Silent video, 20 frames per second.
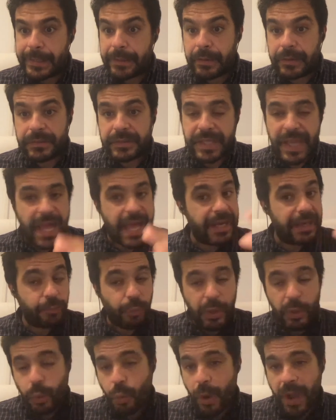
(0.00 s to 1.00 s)
Then
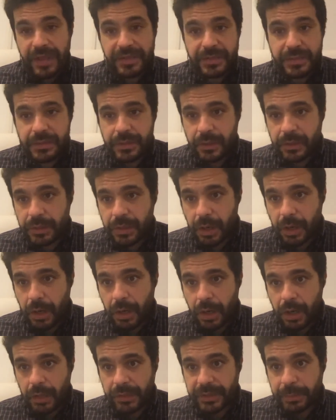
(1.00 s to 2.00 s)
one question
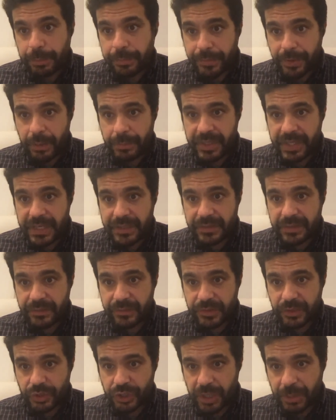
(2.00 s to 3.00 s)
on the prominence
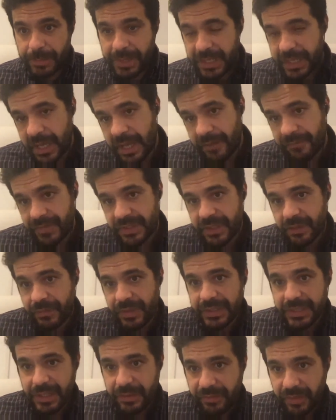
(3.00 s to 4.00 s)
of social media
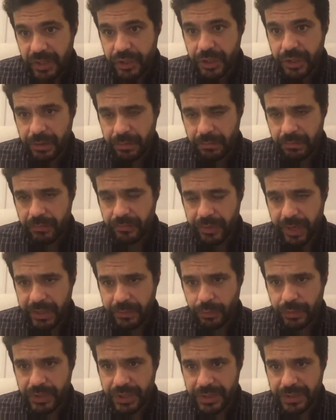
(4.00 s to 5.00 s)
vis-a-vis television,
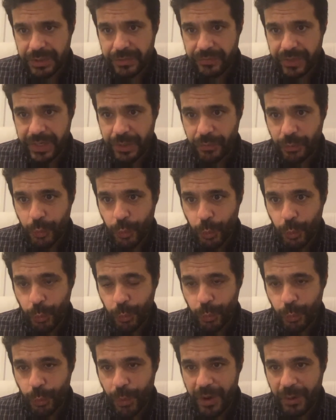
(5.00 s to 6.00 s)
right, which is really
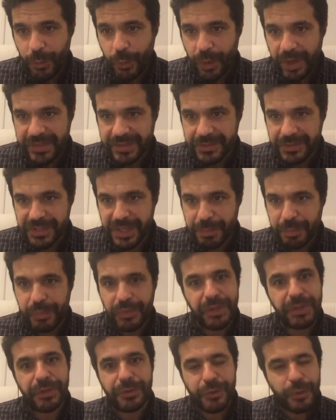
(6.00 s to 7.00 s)
one question that
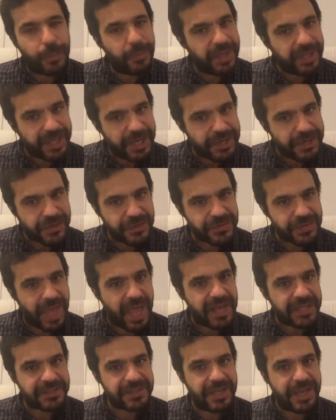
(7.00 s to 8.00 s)
political communications
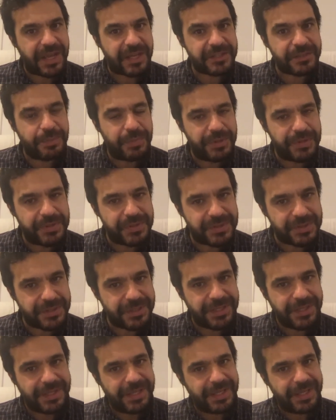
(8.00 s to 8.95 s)
experts